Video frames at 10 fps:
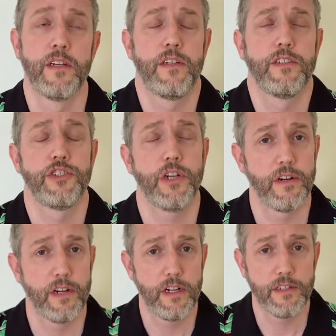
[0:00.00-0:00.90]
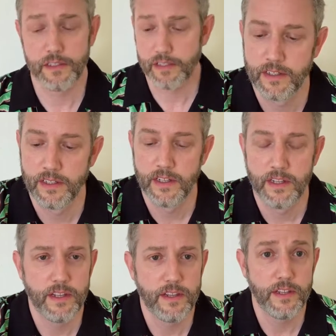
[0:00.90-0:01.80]
Charnault,
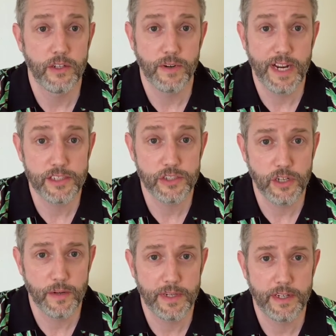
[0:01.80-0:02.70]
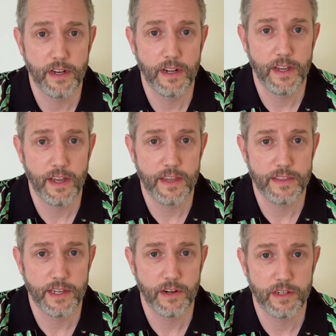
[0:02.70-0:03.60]
the grand shaman
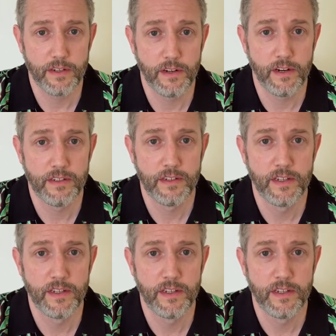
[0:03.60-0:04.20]
Etherion